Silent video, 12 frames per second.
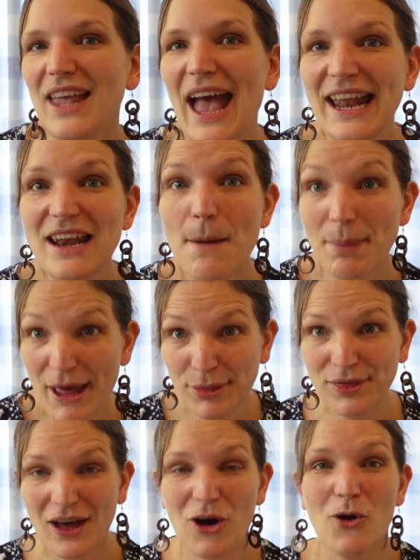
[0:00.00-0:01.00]
And
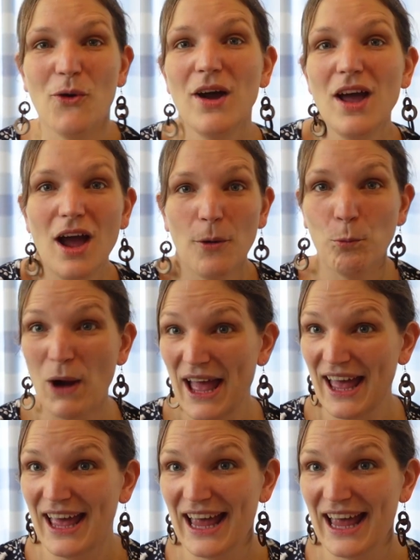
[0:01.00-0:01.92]
Bethel, where